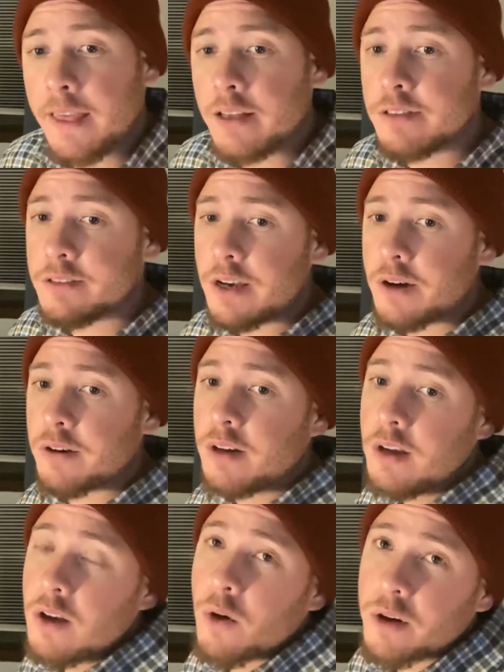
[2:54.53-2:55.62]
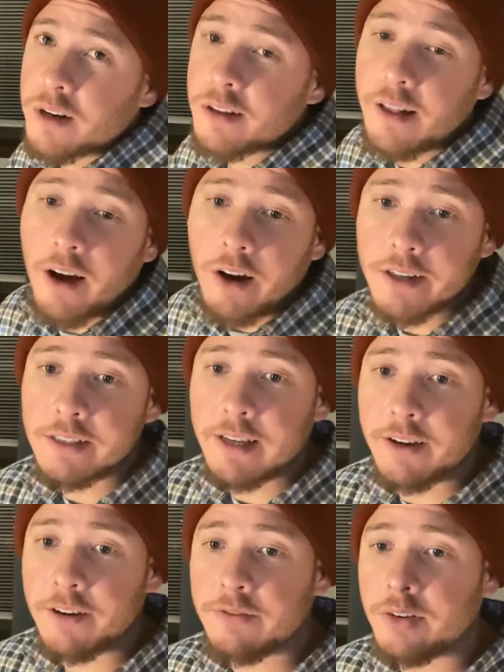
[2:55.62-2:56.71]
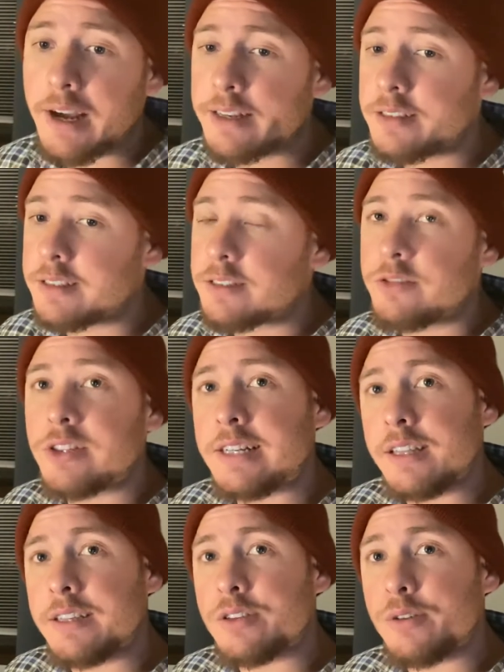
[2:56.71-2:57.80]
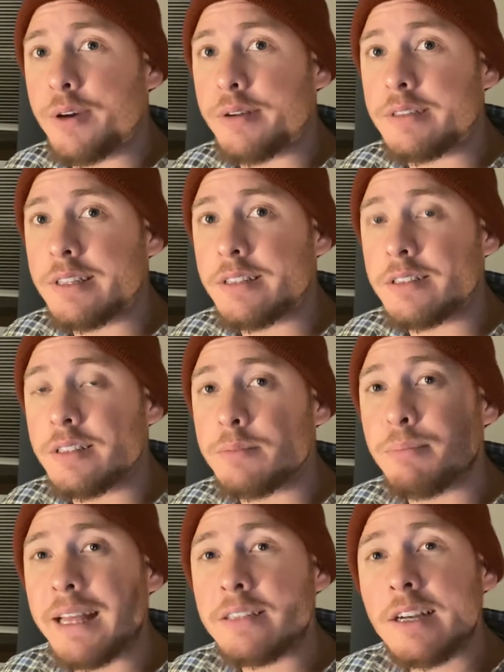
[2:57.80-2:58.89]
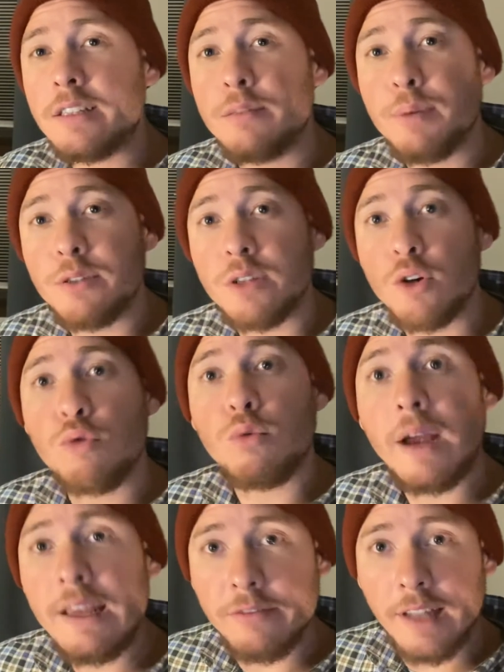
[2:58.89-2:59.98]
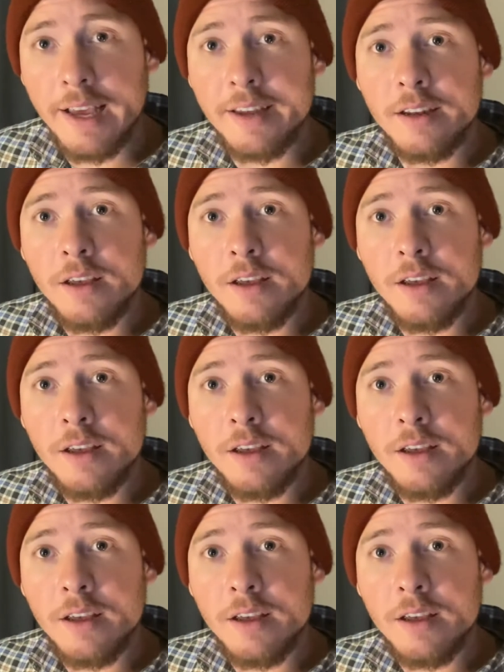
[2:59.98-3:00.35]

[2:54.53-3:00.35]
So, according to the Arc Center for Excellence of Translational Photosynthesis, plants are actually supposed to crave light.